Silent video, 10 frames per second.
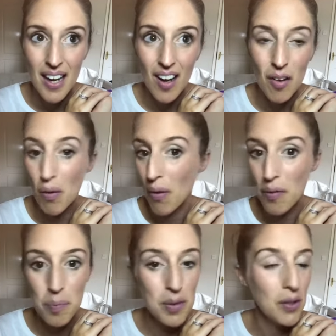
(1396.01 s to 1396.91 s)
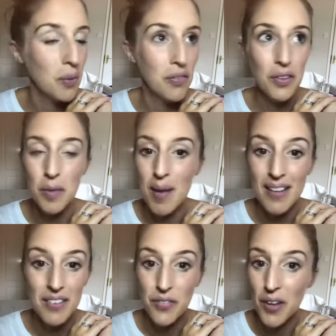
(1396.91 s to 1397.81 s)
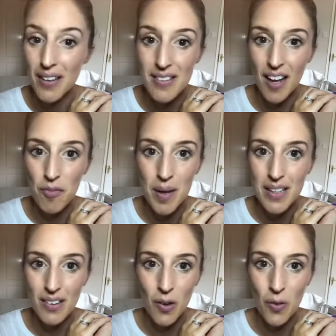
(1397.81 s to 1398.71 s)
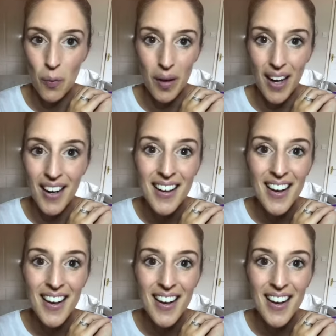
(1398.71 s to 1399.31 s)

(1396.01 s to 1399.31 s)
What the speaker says: are all the beautiful, amazing friends that I've made along the way,